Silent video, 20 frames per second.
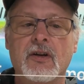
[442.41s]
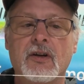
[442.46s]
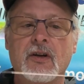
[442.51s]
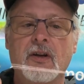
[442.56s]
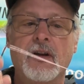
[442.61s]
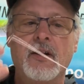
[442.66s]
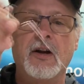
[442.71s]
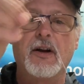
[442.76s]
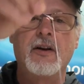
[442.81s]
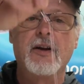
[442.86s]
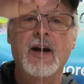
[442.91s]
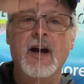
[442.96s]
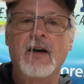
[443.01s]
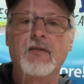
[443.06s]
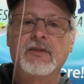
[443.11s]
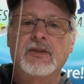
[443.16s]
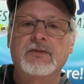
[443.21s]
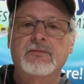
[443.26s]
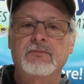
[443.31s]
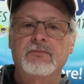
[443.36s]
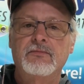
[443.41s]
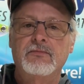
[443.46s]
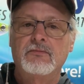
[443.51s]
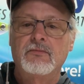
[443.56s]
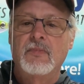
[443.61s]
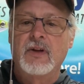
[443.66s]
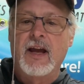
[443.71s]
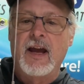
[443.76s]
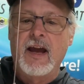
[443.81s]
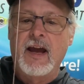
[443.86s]
And there you have it,
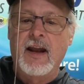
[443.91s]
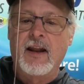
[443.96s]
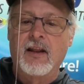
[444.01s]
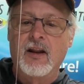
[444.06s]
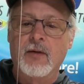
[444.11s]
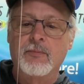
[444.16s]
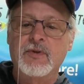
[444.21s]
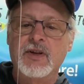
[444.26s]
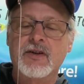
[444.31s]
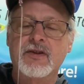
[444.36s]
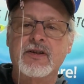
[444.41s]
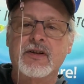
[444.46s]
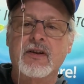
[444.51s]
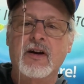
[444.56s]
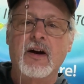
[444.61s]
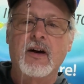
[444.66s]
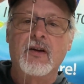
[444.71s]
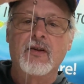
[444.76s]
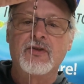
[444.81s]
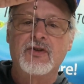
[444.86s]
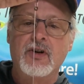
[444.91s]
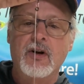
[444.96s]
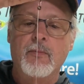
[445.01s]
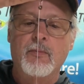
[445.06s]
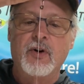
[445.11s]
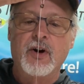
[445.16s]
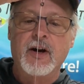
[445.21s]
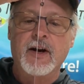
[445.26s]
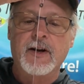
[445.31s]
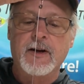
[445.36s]
a Lupton style drum
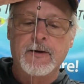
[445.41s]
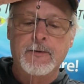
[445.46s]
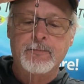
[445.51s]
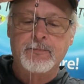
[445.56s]
rig.